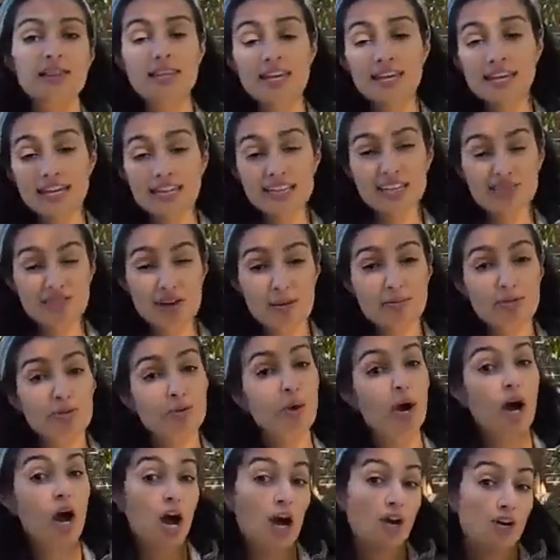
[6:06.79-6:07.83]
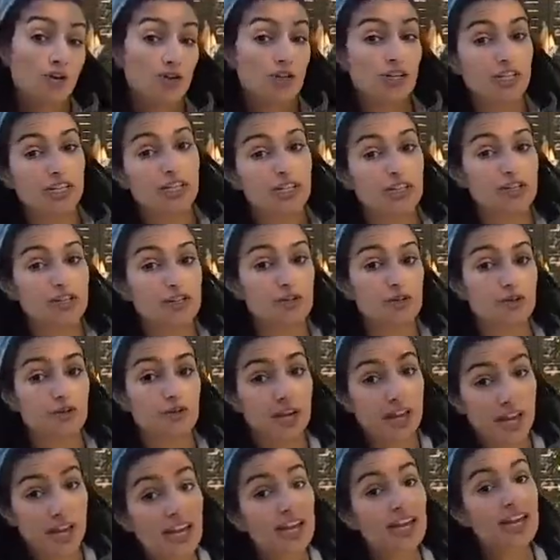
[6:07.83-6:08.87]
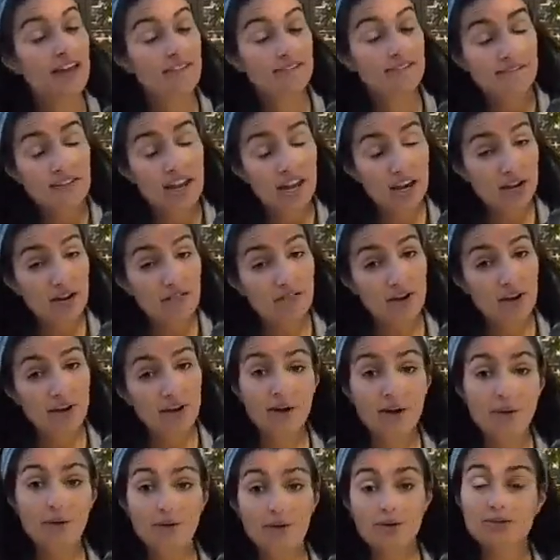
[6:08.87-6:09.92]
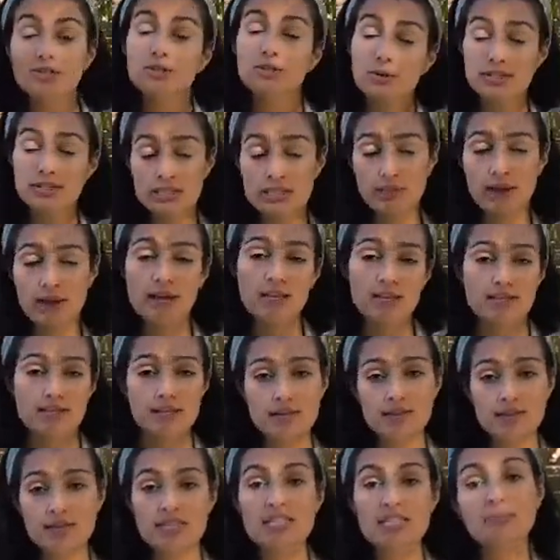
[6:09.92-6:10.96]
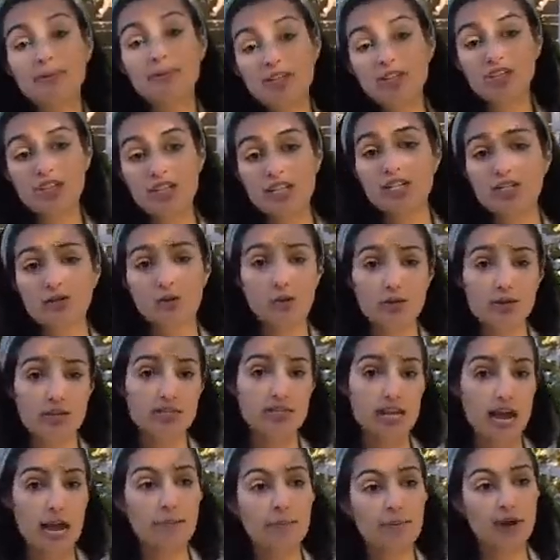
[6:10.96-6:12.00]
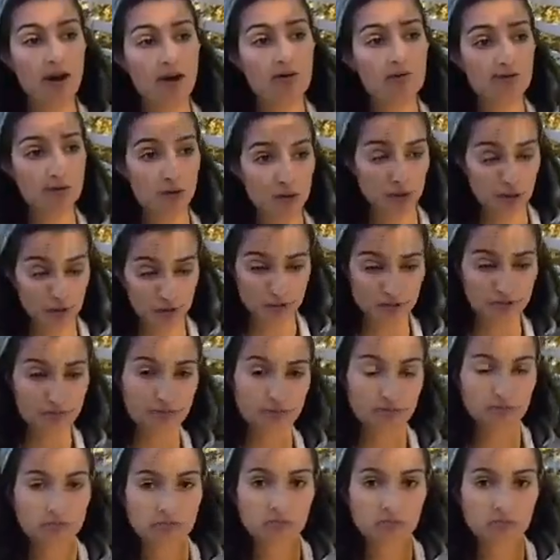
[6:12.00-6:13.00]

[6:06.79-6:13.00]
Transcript: They can live up to 100 years old. They can get very, very old. So it depends on the species or the type of turtle.